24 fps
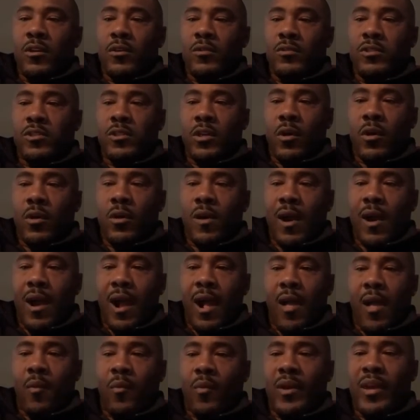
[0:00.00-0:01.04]
So
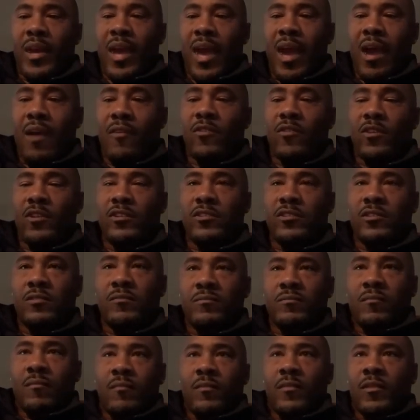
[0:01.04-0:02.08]
we averaged
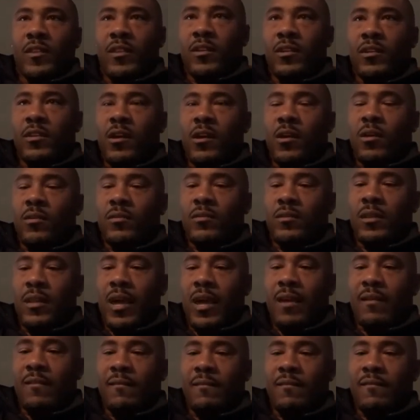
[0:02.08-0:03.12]

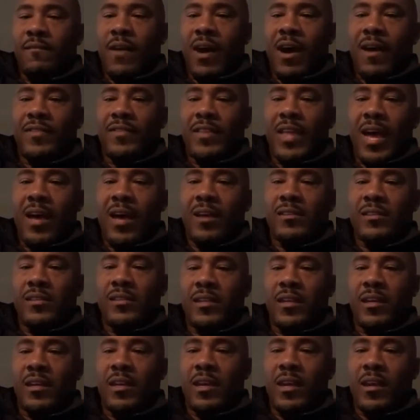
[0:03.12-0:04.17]
like 5,000
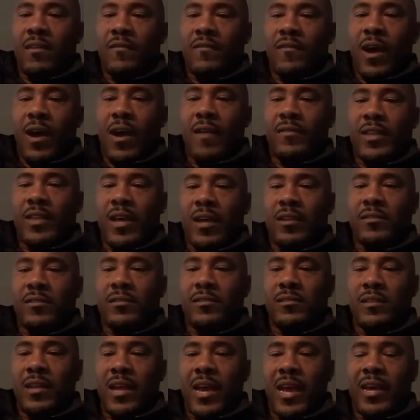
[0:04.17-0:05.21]

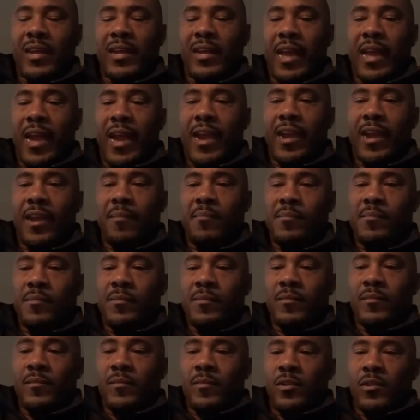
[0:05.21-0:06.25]
at a game.
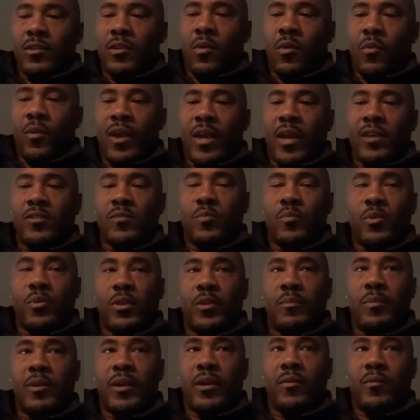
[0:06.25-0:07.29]
We had some pretty
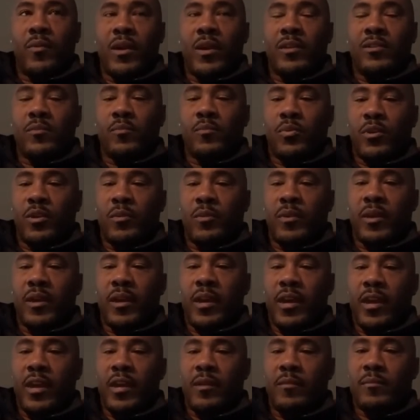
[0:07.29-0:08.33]
big
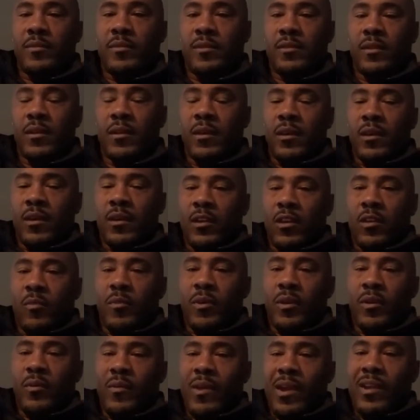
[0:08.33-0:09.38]
games. I
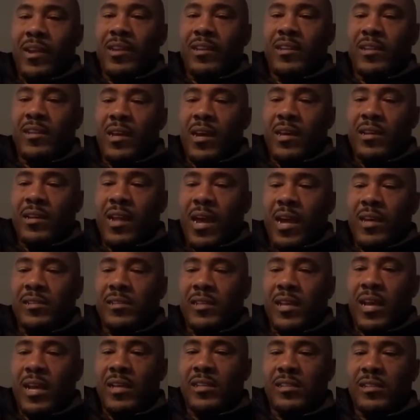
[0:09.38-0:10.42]
mean, we had a nice
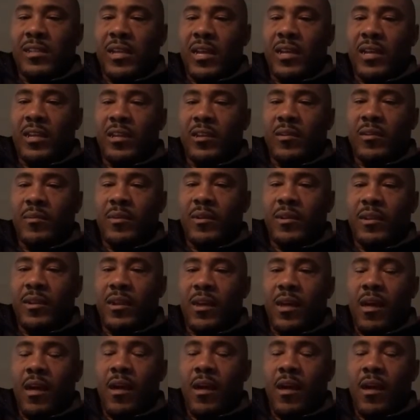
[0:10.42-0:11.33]
sized stadium, and